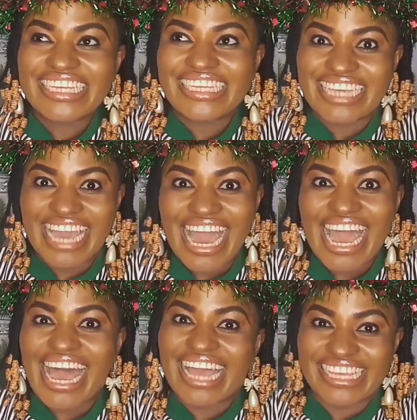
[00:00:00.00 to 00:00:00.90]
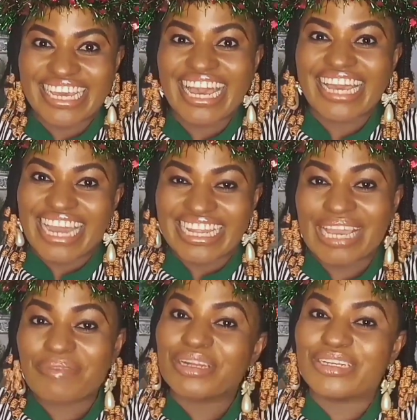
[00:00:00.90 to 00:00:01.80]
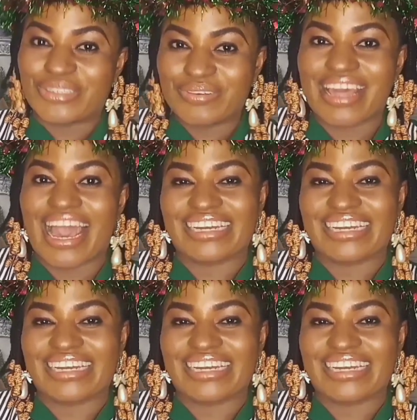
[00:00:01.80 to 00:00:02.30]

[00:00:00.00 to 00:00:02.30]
Yeah, yeah, yeah, I think I'm gonna do that.